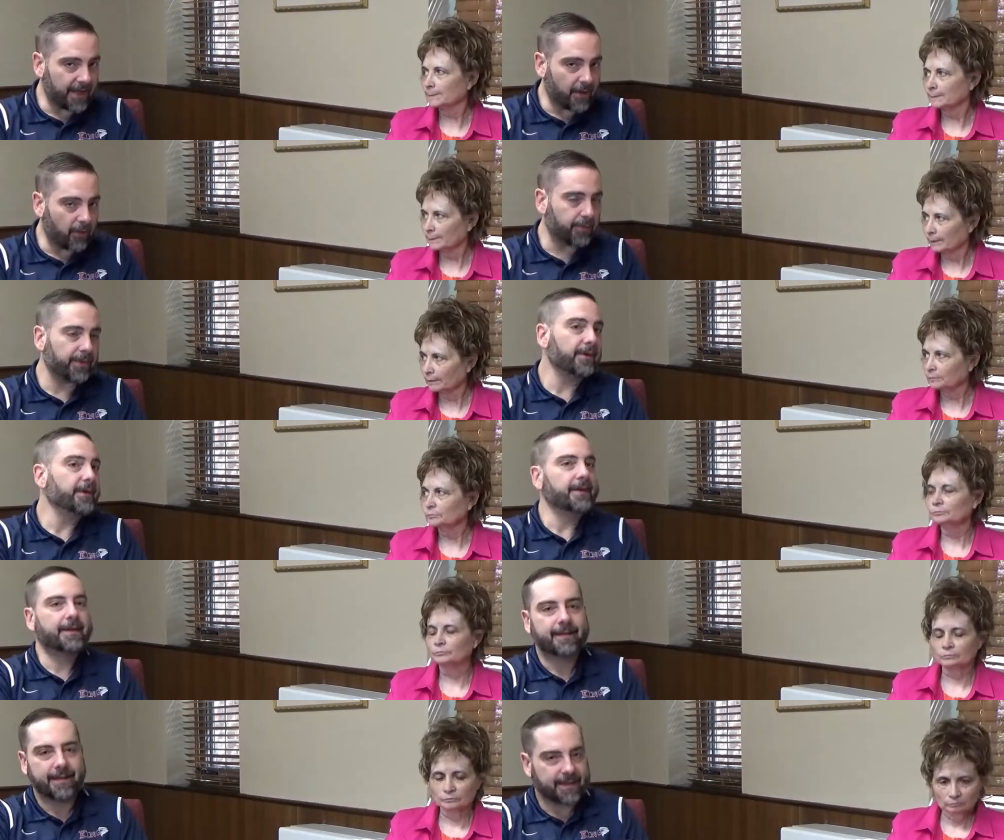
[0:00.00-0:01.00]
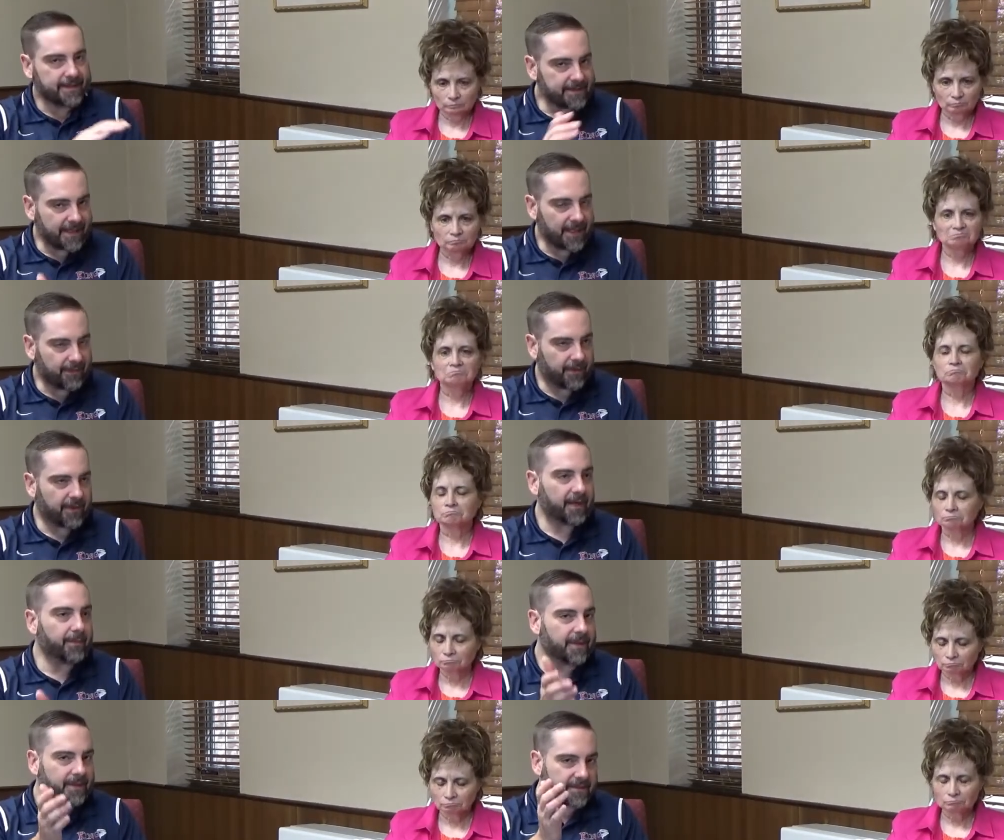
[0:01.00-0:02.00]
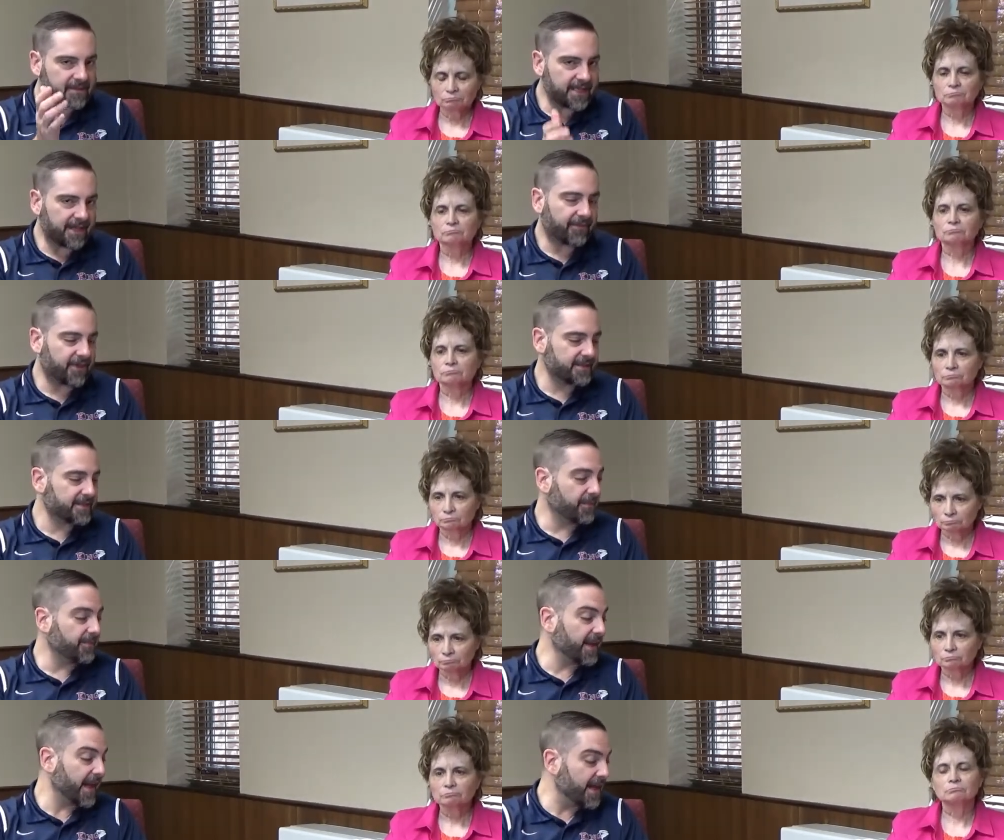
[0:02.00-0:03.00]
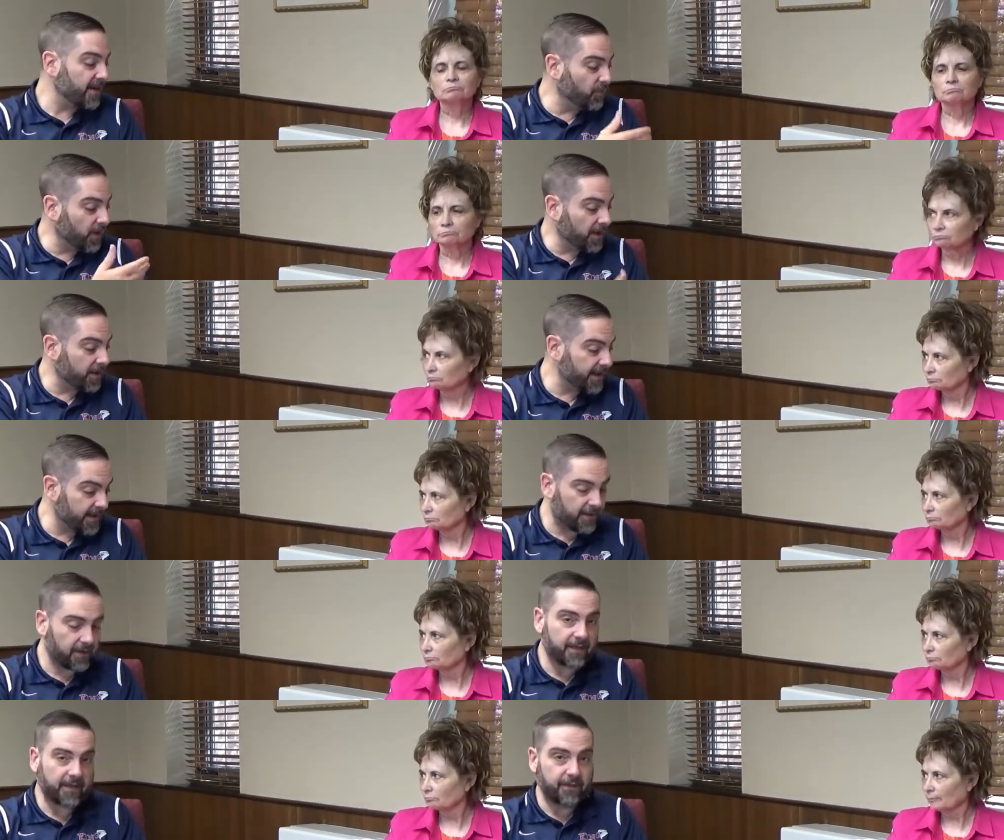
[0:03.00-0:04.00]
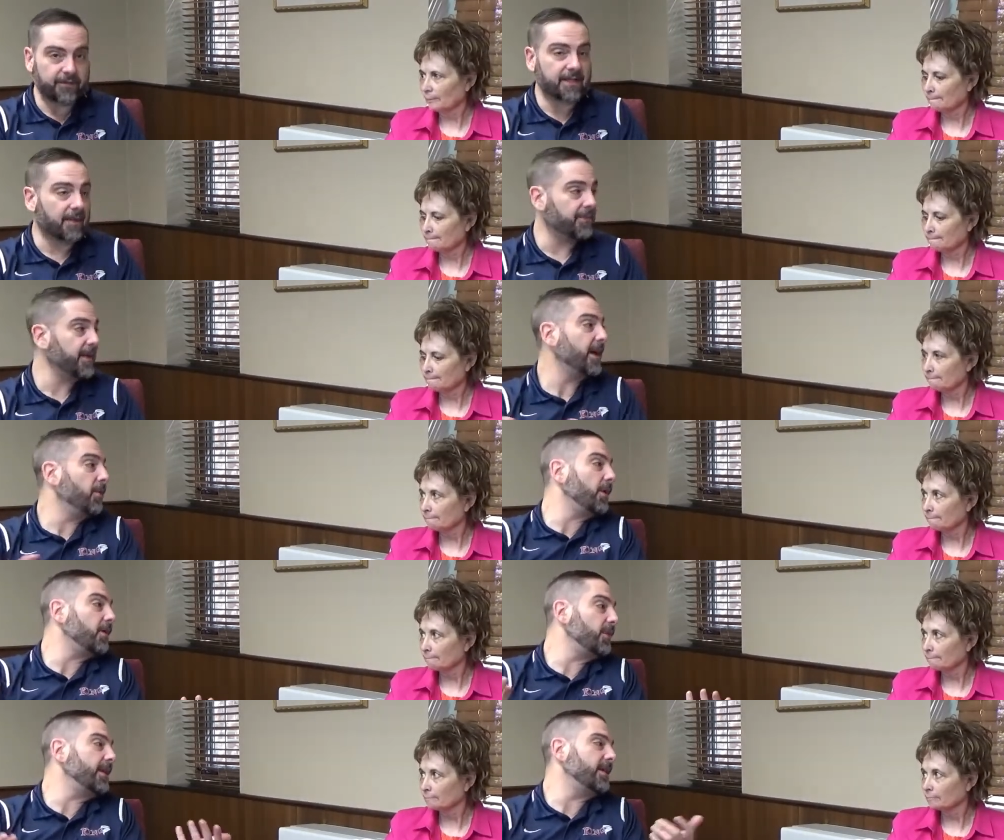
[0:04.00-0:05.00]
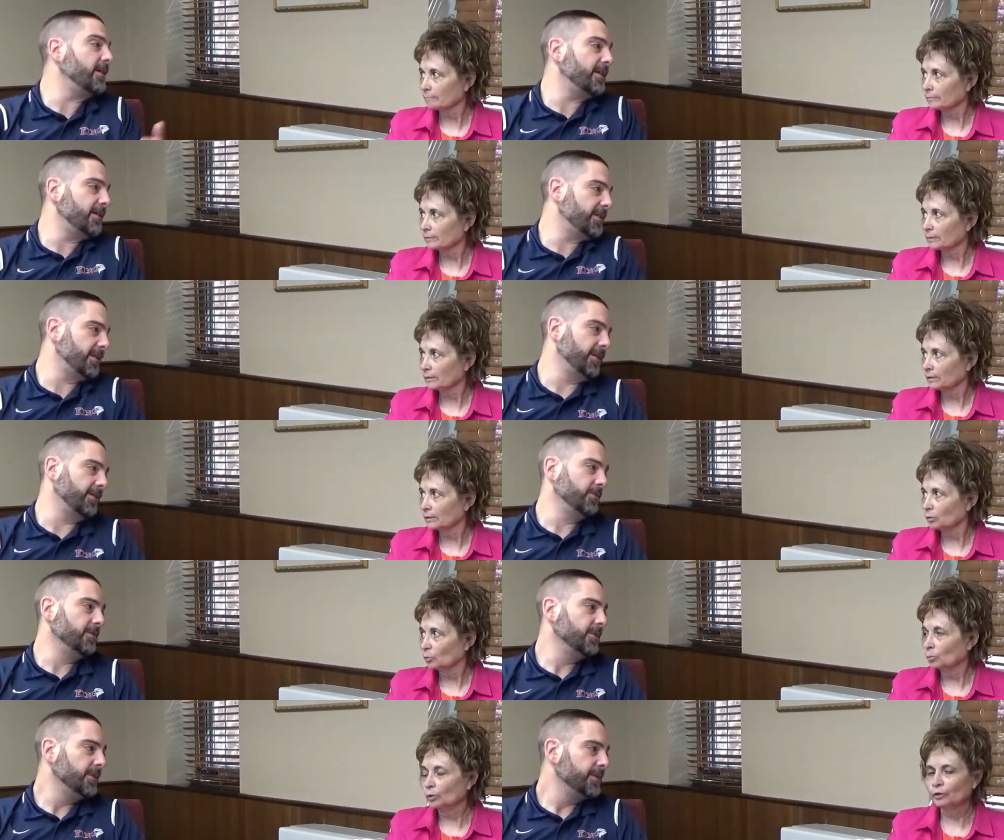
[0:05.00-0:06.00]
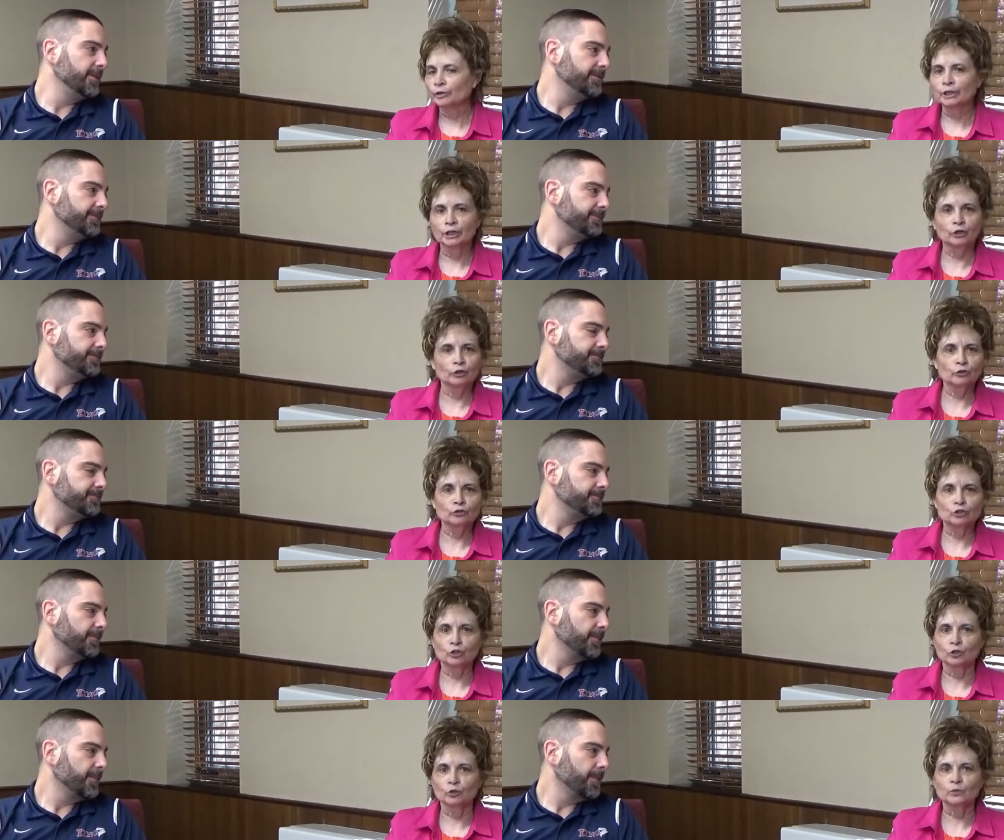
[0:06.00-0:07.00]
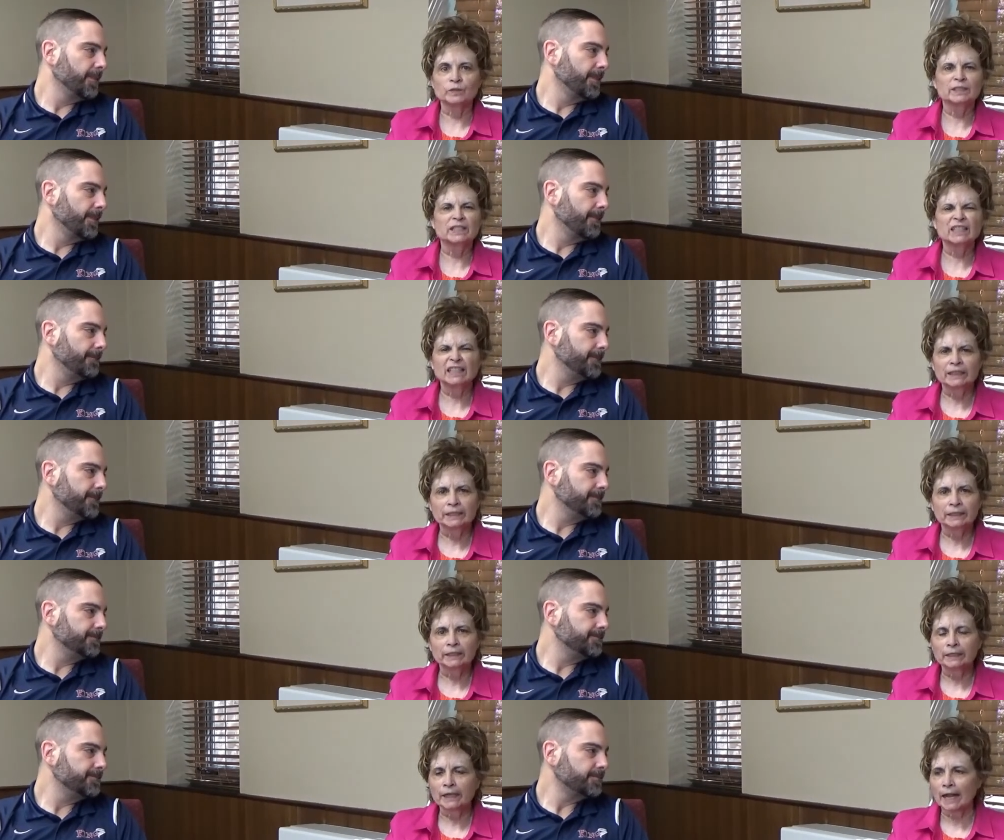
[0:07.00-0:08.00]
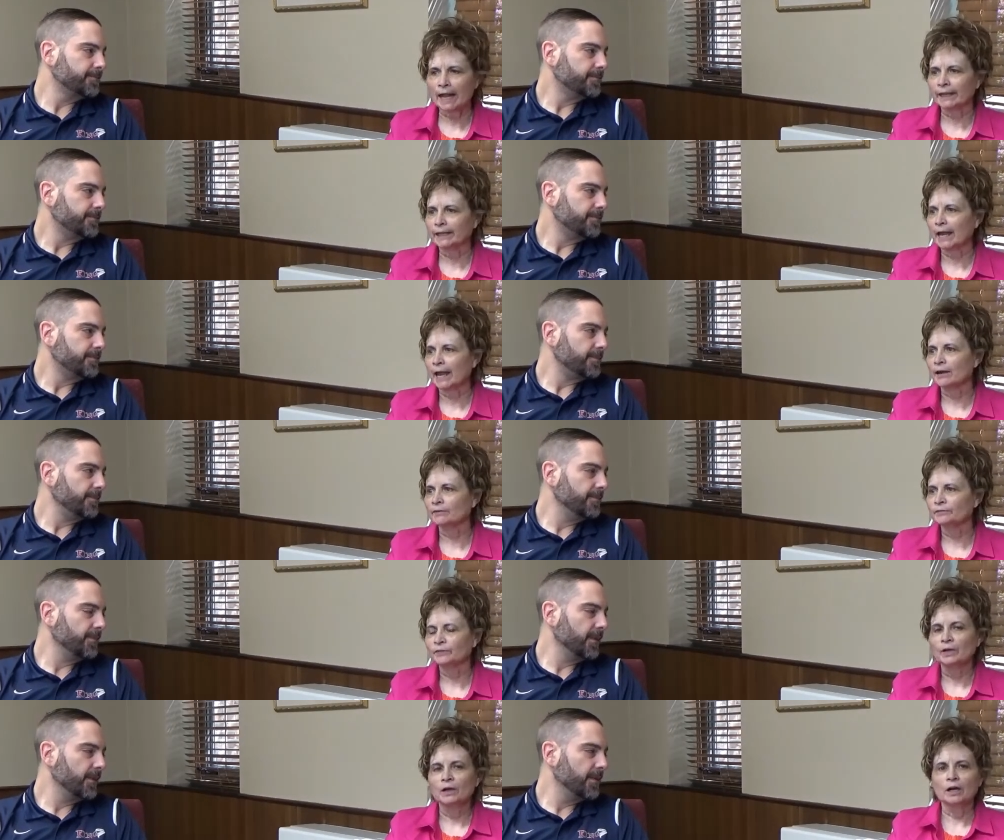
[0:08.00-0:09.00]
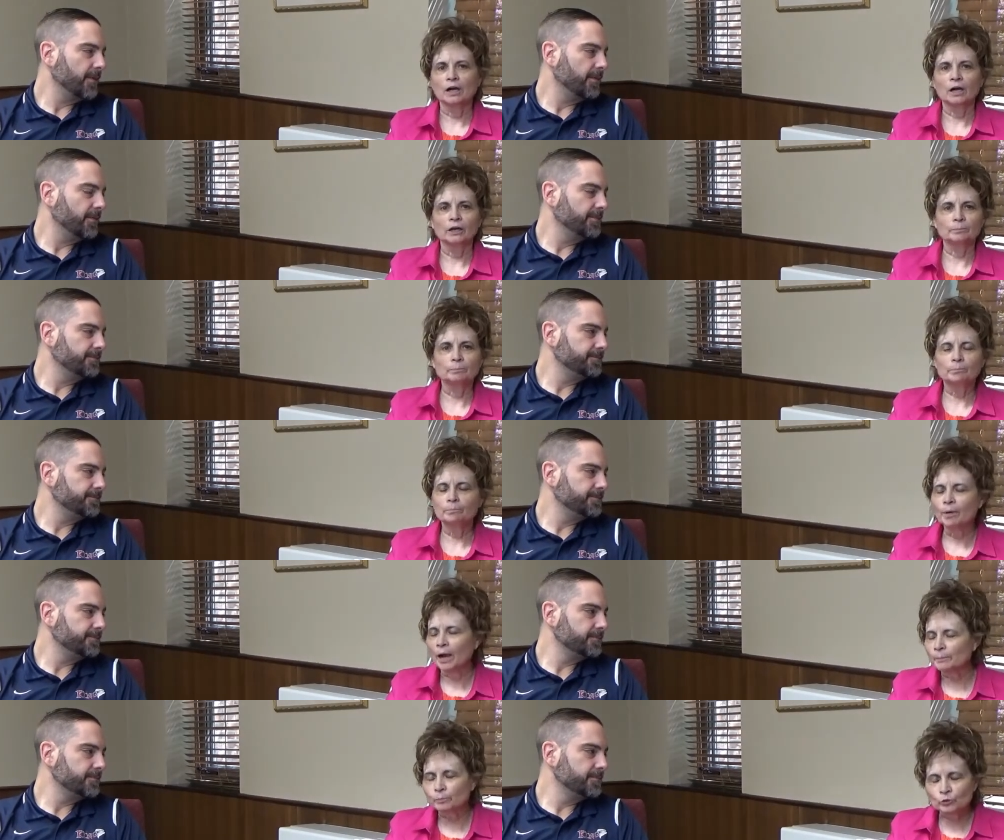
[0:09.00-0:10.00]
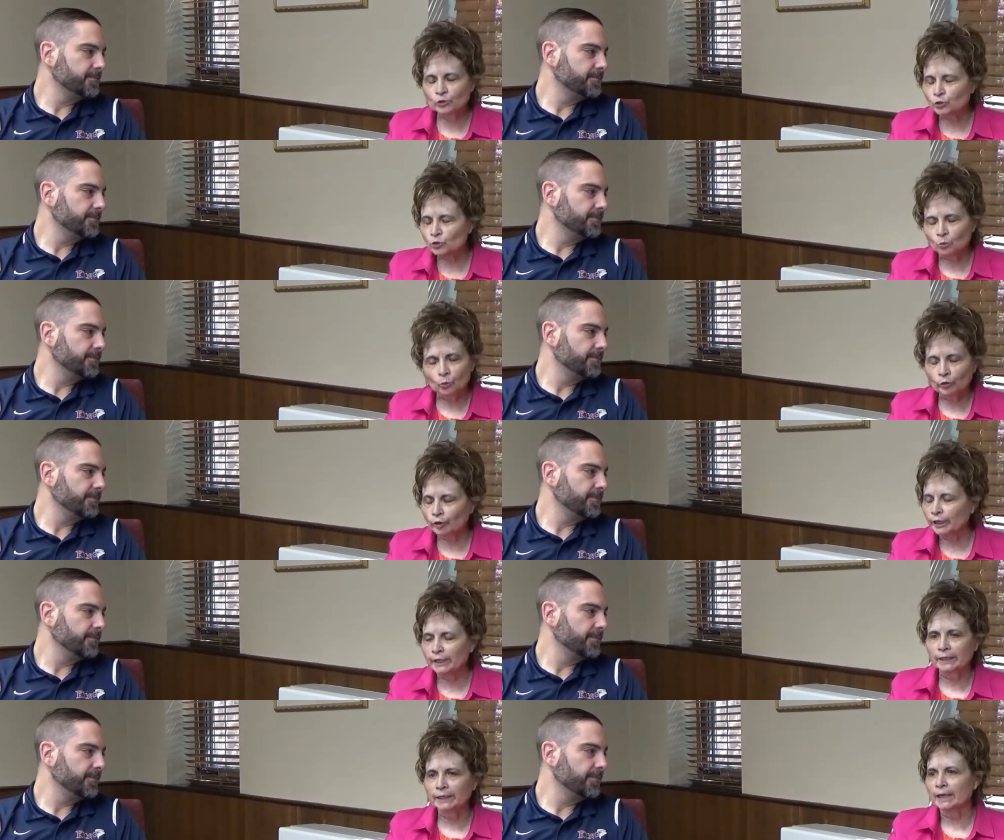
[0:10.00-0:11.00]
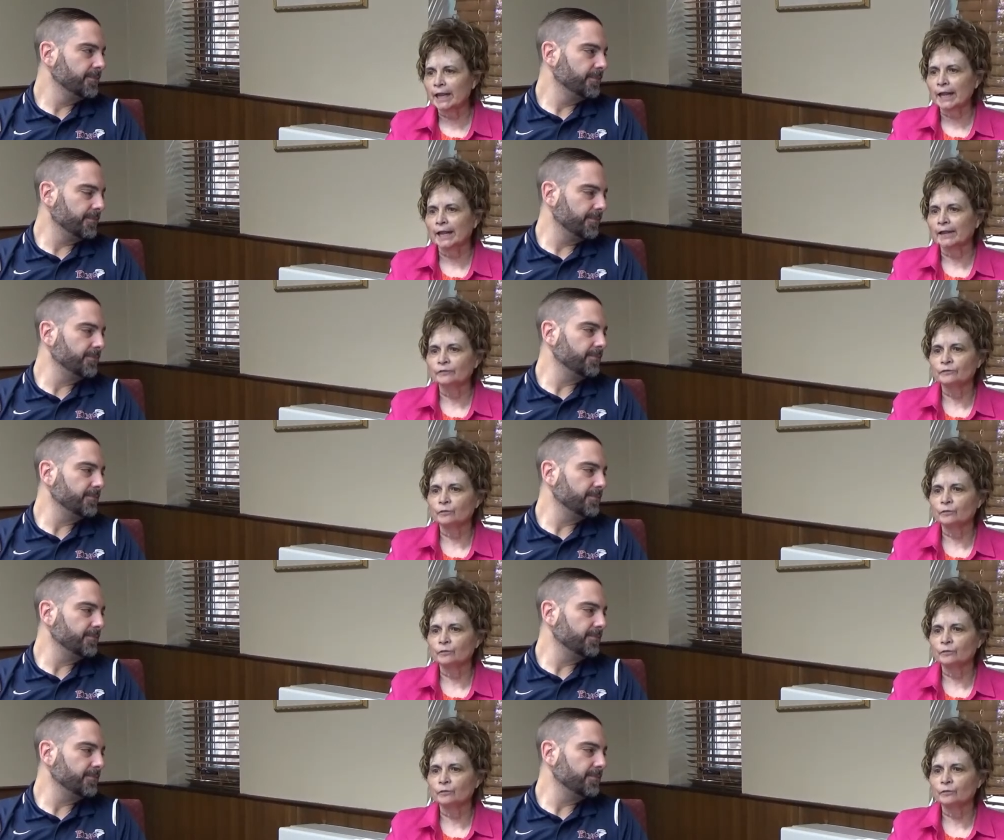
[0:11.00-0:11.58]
Speaker 1: help to get set up on it, but there's definitely something, and we're here to do something. And what are we here to do?
Speaker 2: We're here to sing and have a Bible story and mm-hmm.